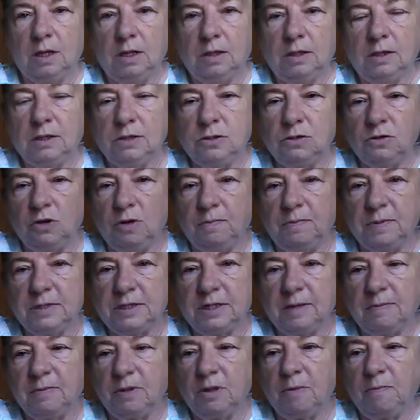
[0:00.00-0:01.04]
The syrup and
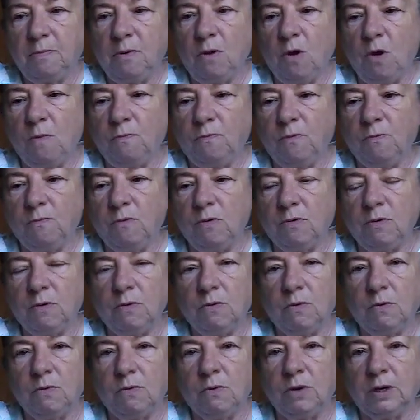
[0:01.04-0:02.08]
some of the pulp from where we
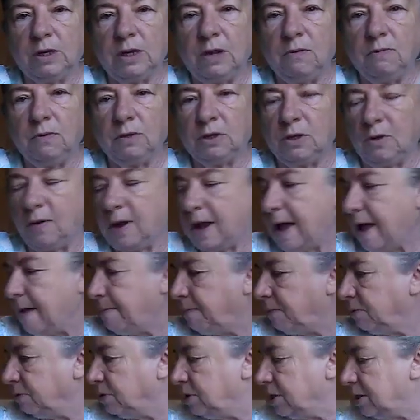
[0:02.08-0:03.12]
were working with our
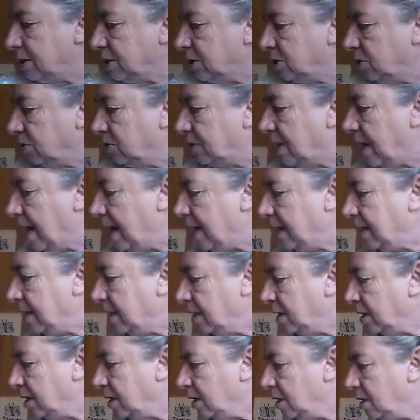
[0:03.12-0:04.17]
apples yesterday.
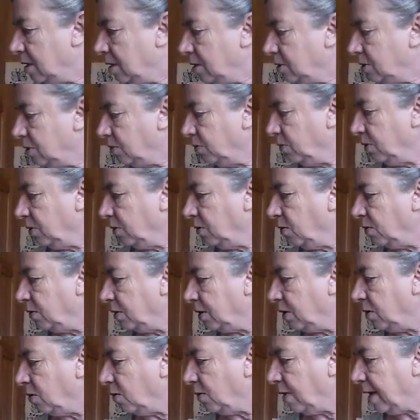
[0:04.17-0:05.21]
So we're going
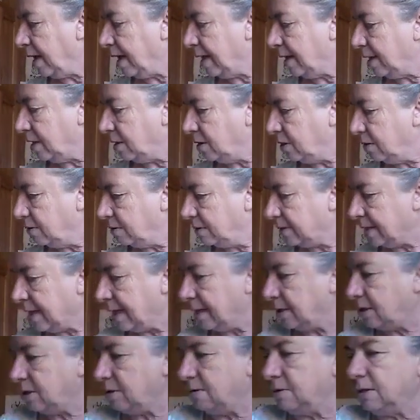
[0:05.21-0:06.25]
to go ahead and use
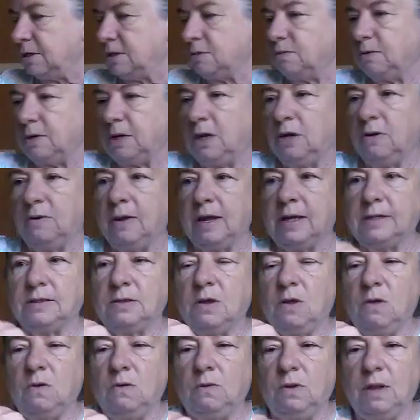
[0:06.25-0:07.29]
that too. This one here has a
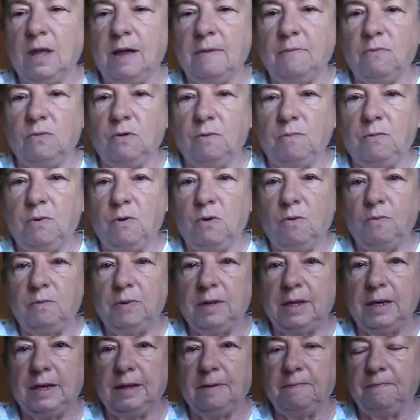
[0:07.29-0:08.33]
whole lot more pulp
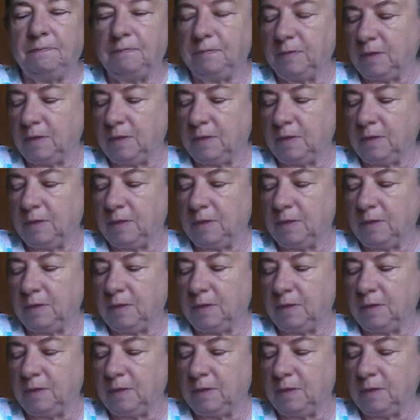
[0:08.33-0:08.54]
in it.